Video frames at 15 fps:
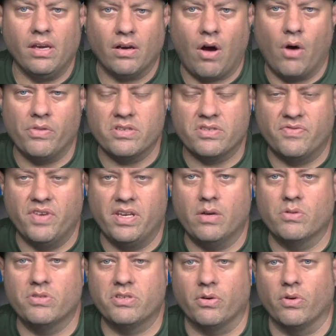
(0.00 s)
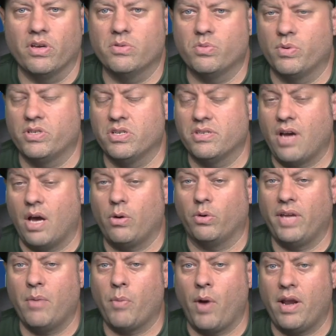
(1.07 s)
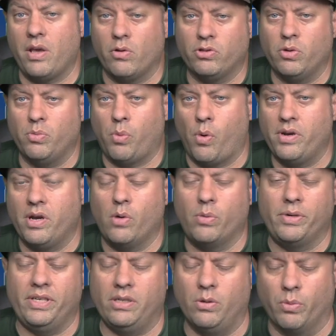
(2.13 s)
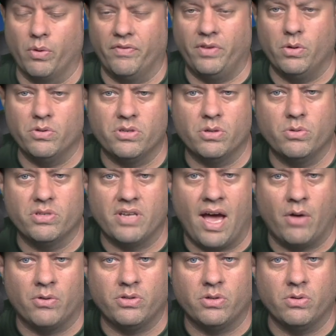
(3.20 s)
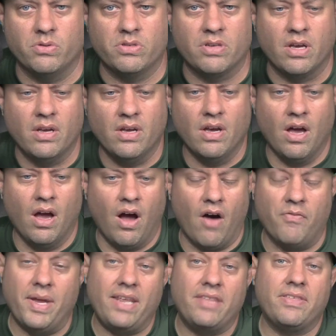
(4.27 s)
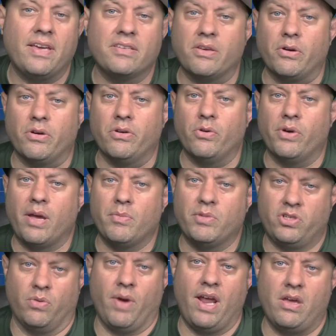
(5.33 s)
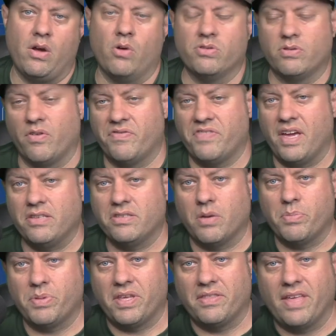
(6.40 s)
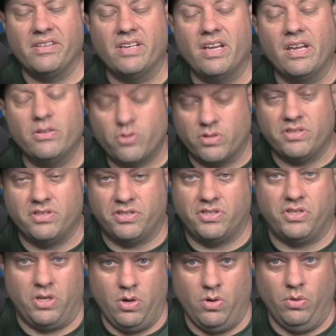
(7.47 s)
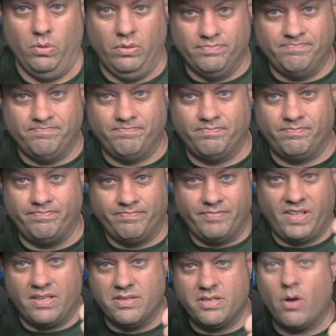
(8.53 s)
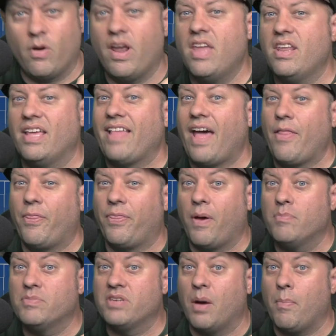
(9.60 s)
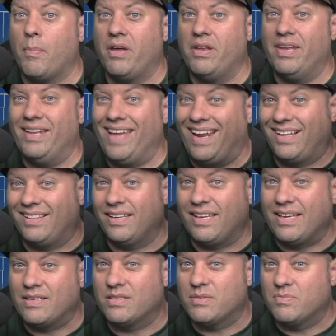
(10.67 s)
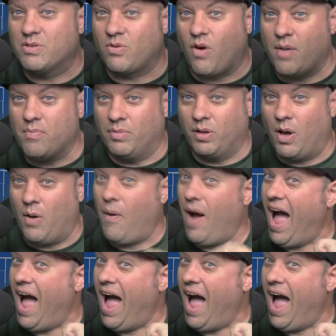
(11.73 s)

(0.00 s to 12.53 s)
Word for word: On this video series, which is titled Ham Radio 2.0, we do reviews, news, and how-tos of many things that are new in amateur radio. So if that's something that interests you, consider hitting that thumbs up button and clicking subscribe below.